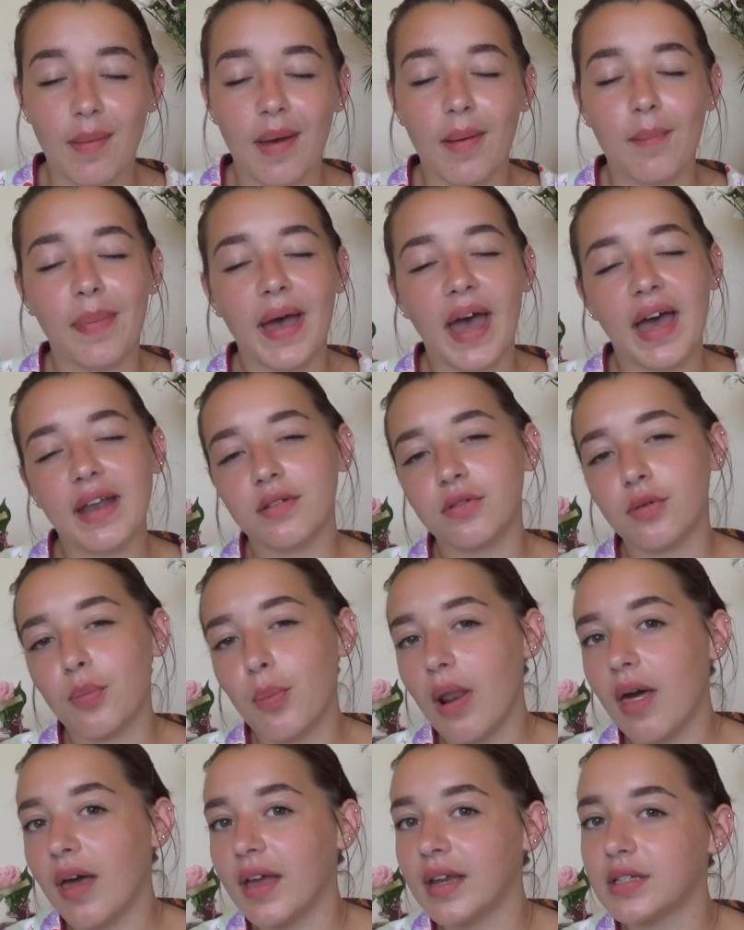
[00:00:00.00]
and bad at
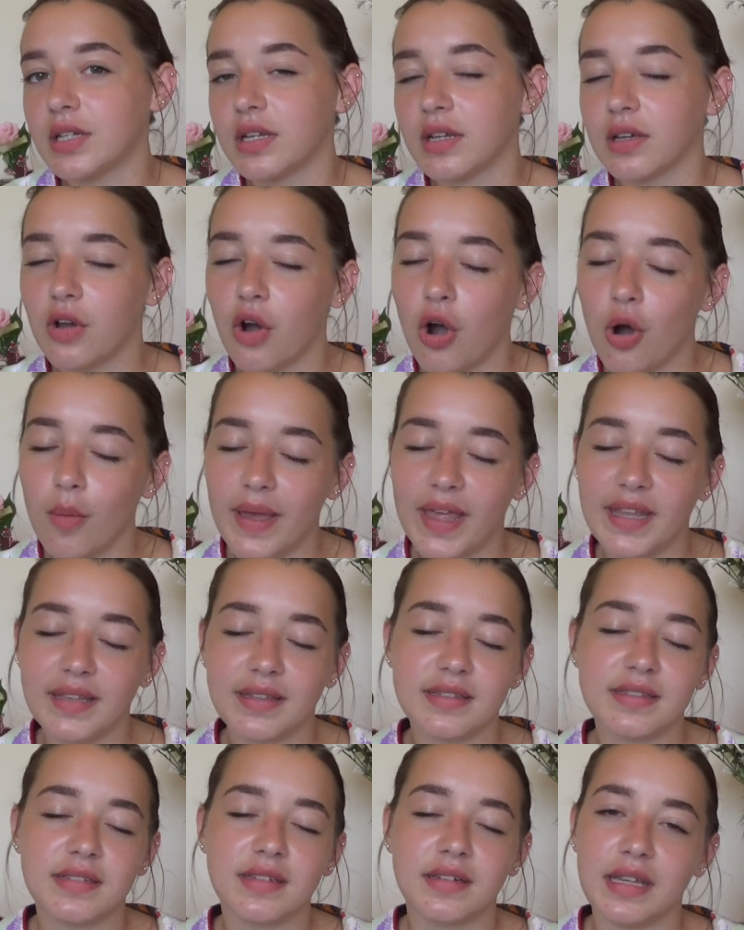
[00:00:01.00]
replying to
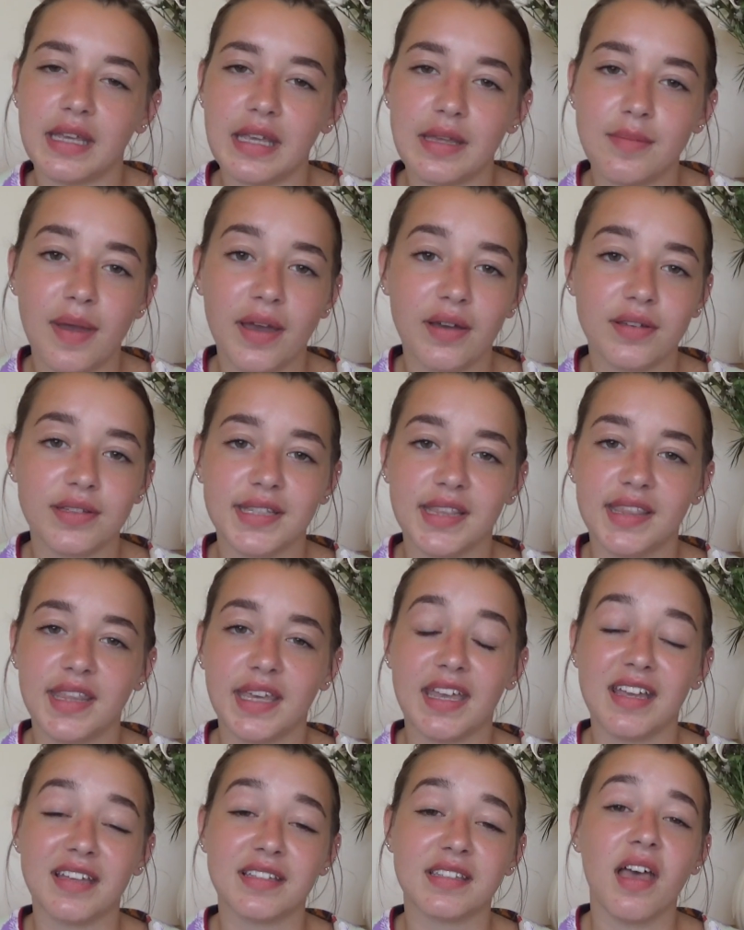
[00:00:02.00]
comments and emails and
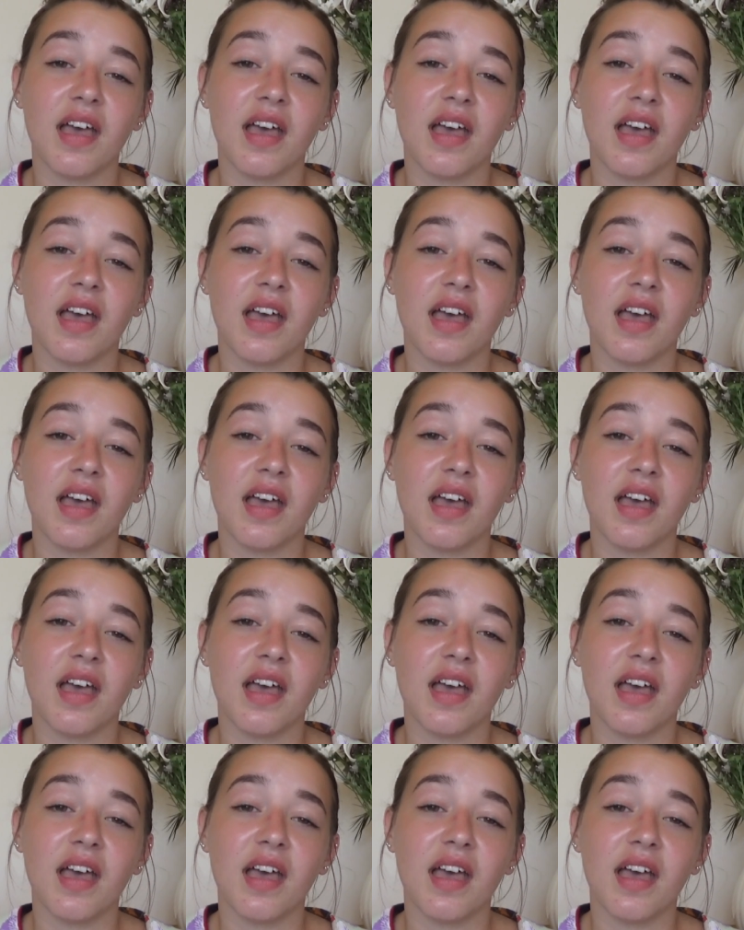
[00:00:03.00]
things.